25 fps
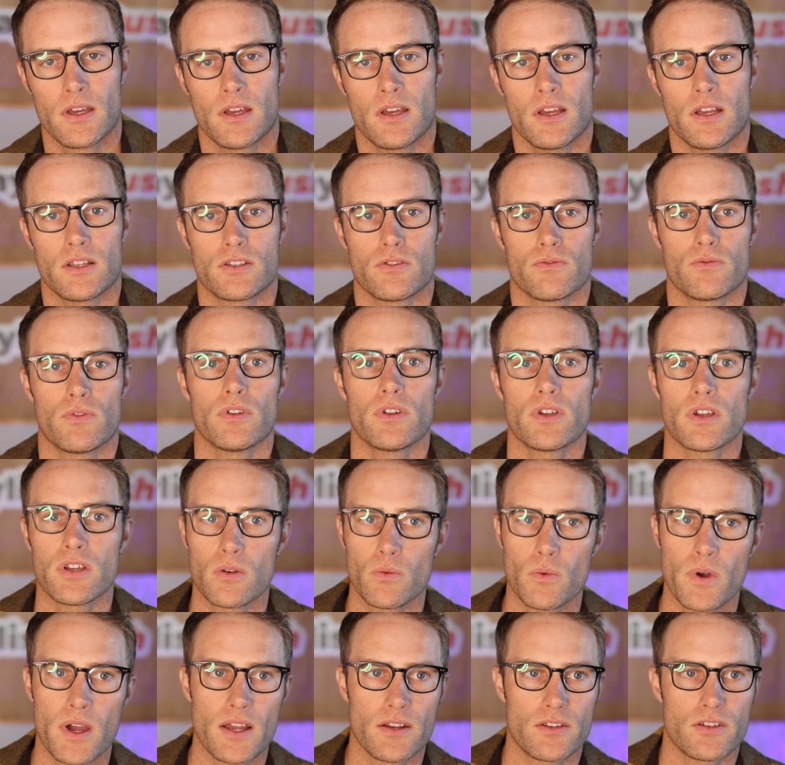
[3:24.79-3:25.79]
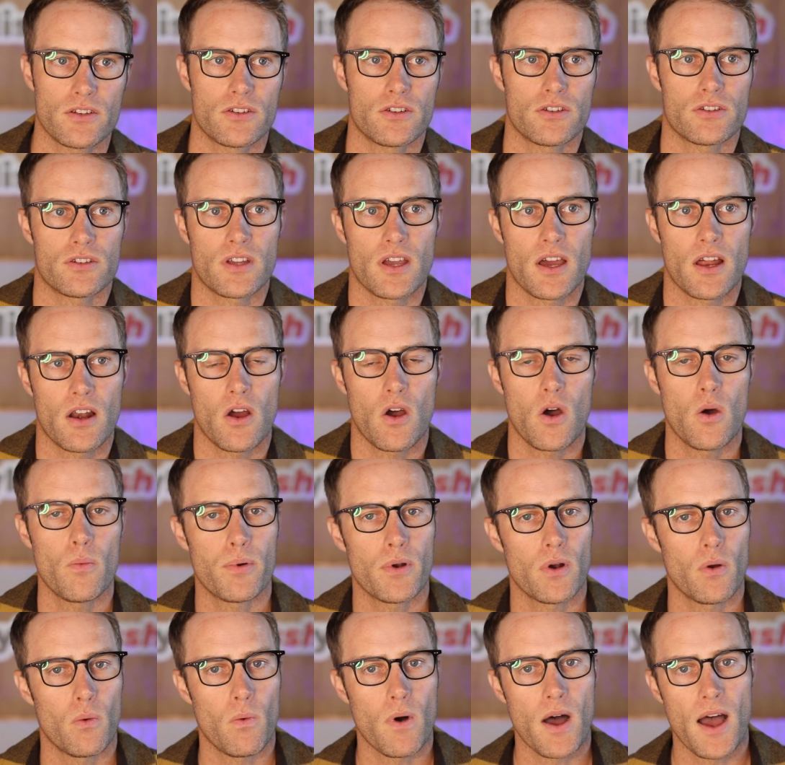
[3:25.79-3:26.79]
It's a really good way to just kind of open
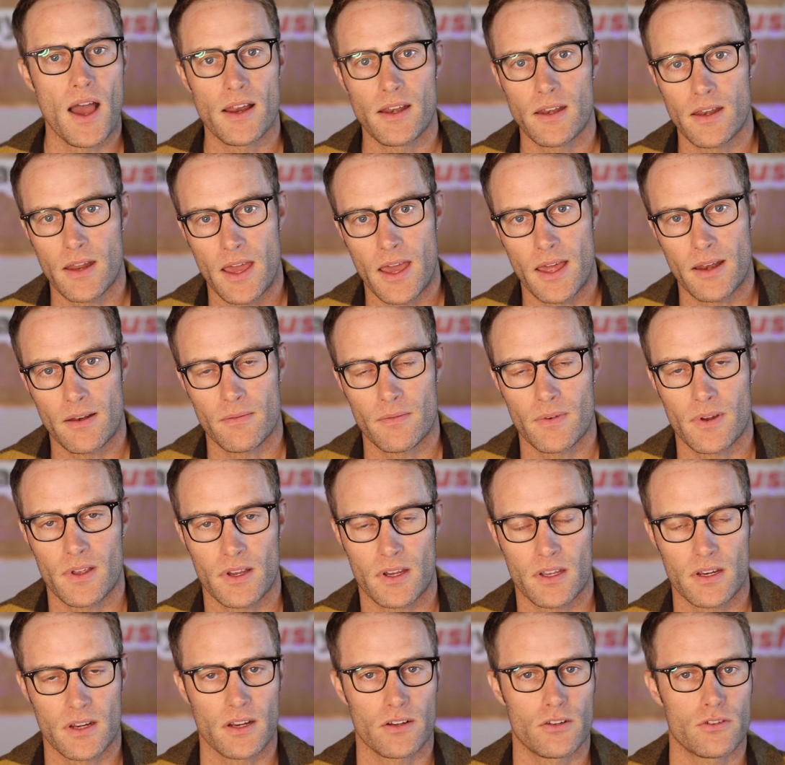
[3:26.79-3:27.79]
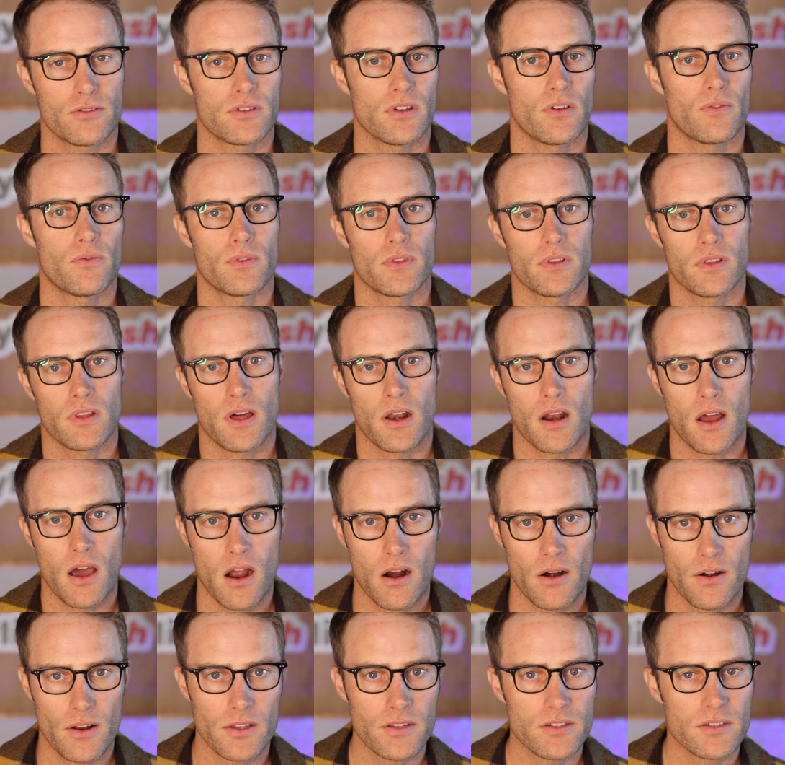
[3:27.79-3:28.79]
a wide net and connect yourself with a lot of
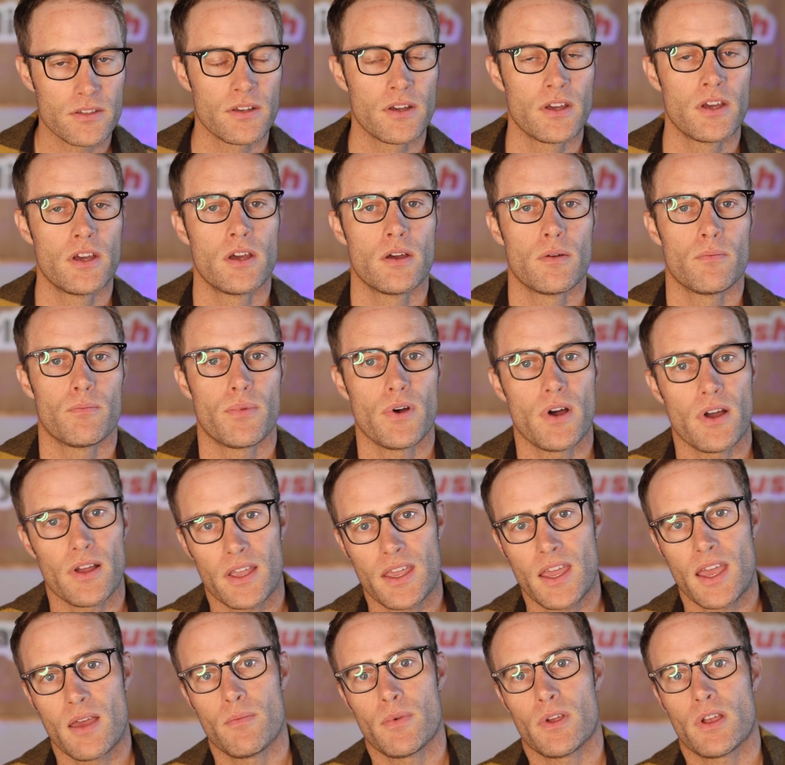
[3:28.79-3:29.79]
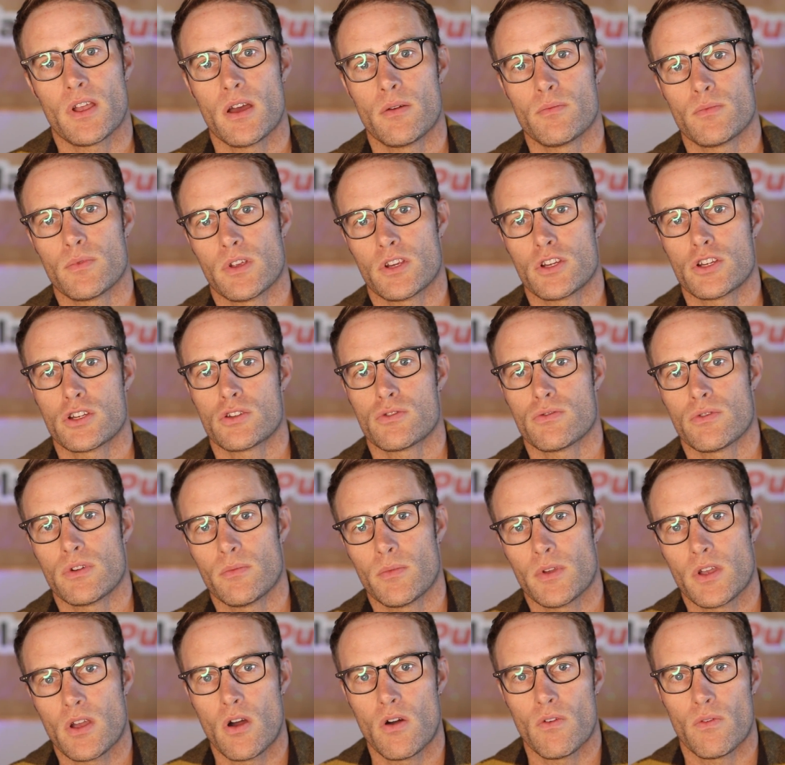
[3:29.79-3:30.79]
artists, but can become
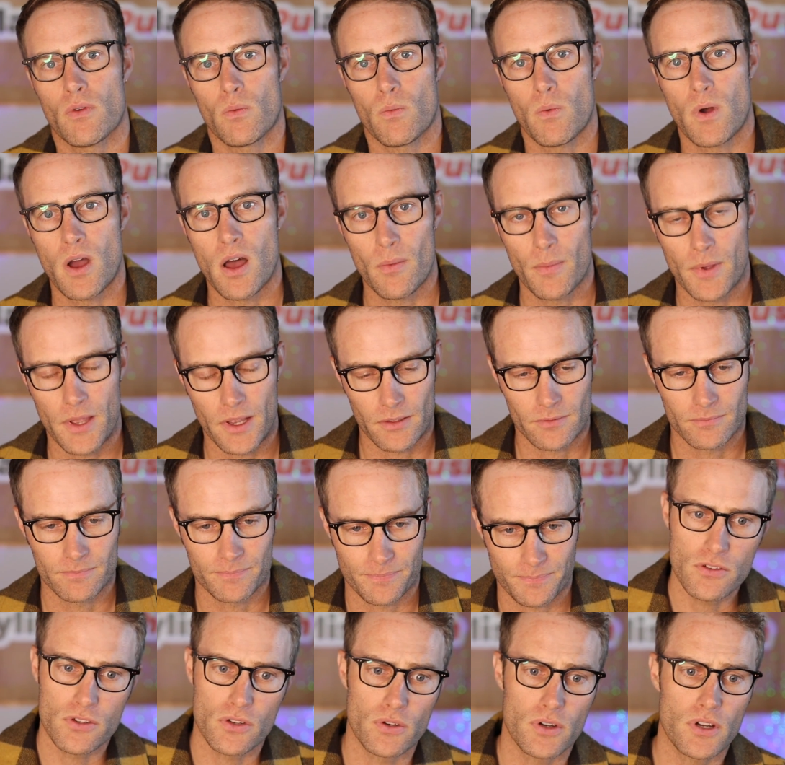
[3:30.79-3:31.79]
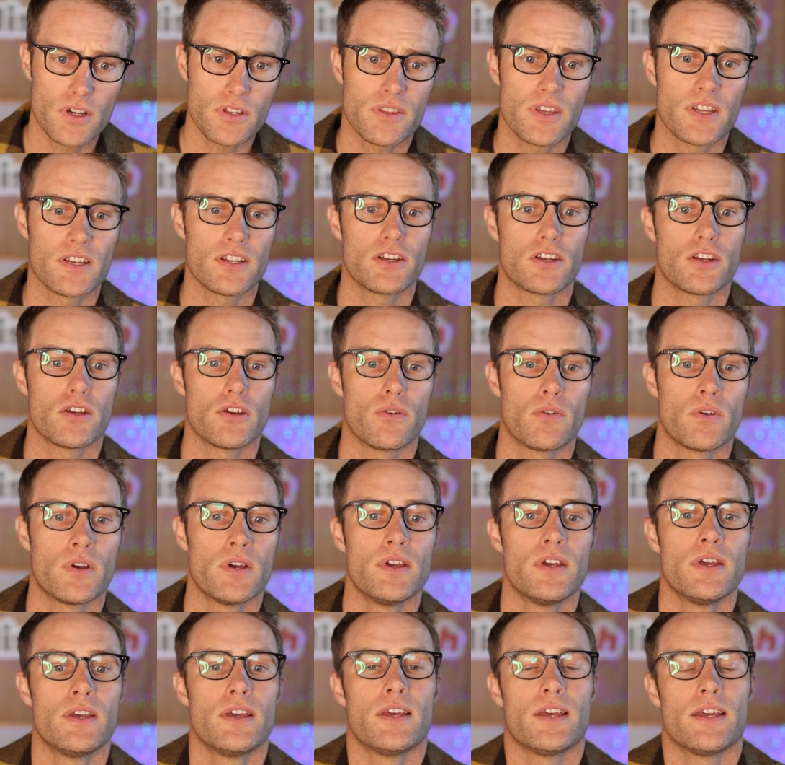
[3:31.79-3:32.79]
extremely overwhelming. So a good thing to do
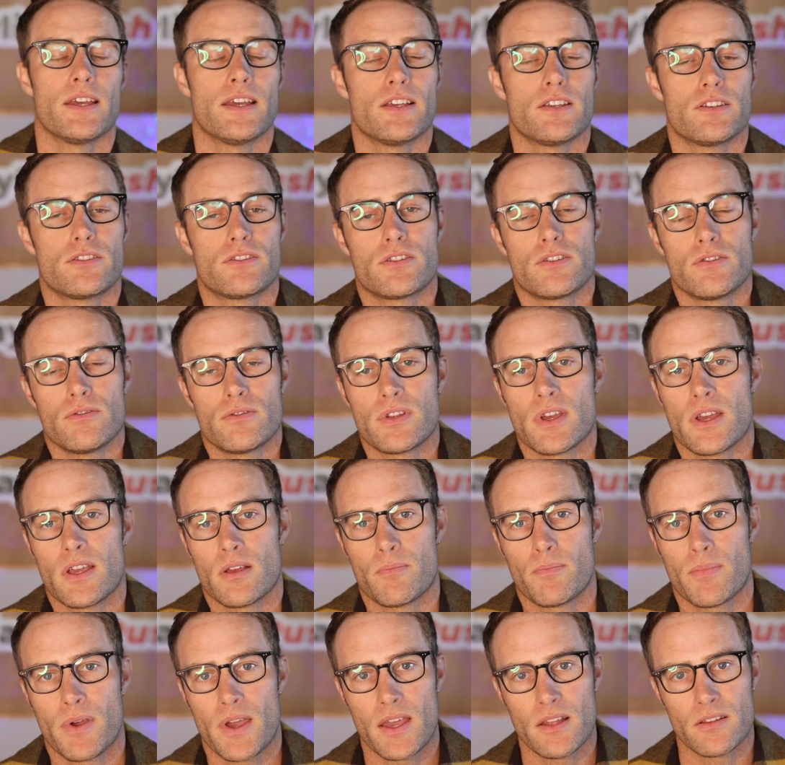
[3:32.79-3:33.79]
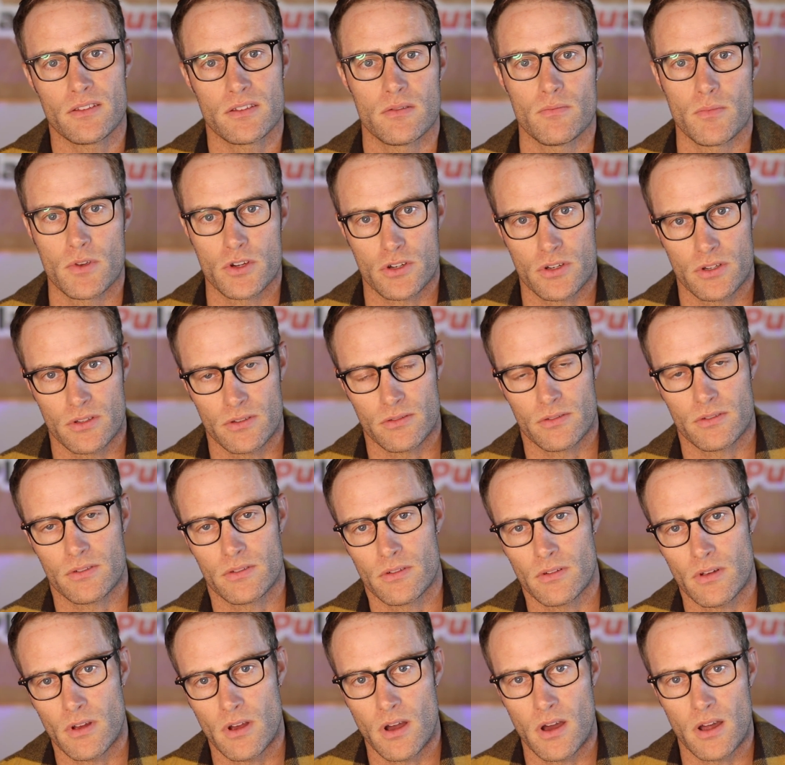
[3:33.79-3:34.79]
is to take paid submissions
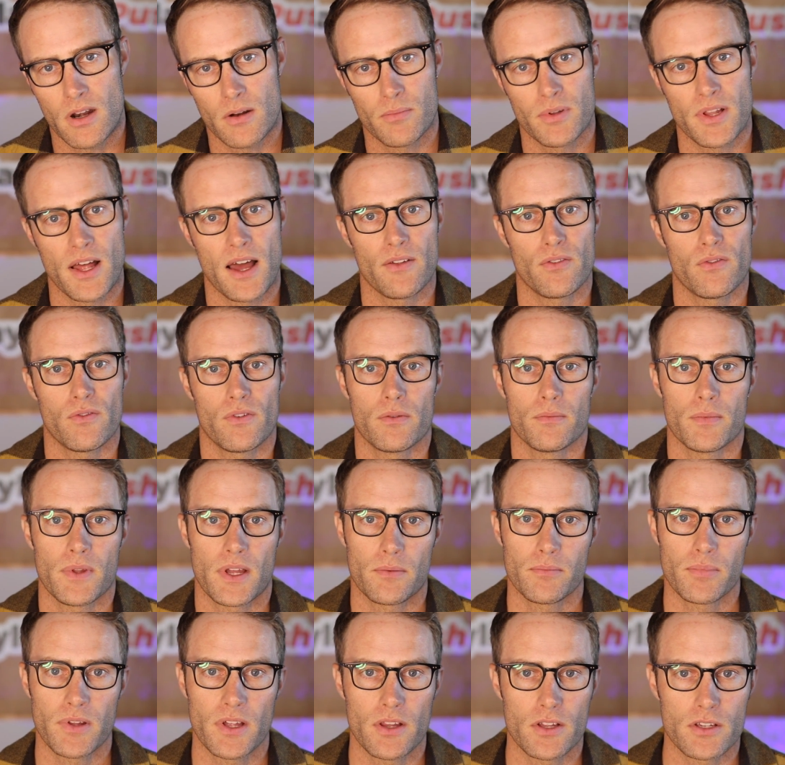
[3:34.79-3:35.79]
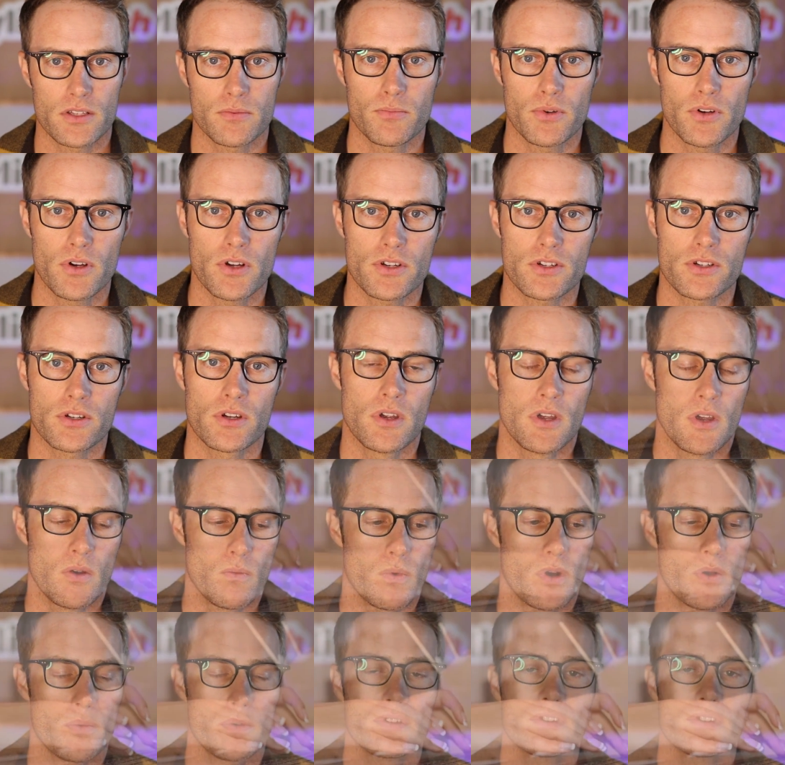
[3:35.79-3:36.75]
on a platform like Playlist Push, where we